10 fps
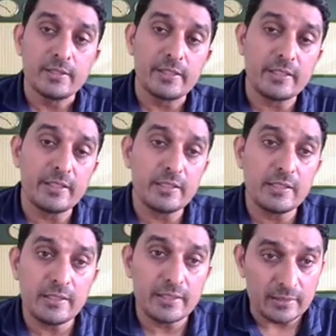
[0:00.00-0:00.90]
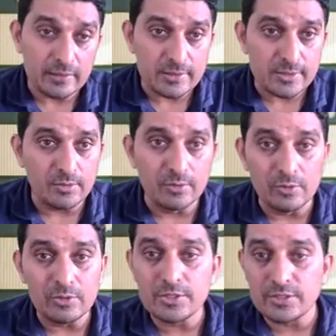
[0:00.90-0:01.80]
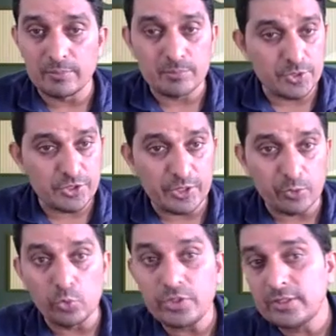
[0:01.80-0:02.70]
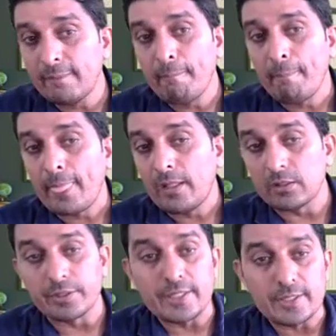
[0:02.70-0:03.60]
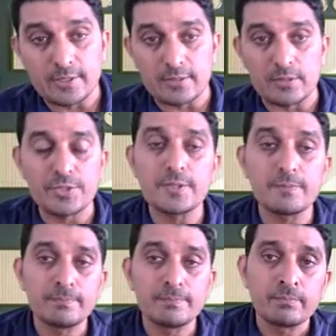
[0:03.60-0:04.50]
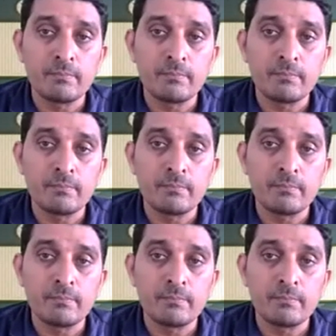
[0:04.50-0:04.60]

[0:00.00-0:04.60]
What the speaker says: technical errors or some genuine reasons.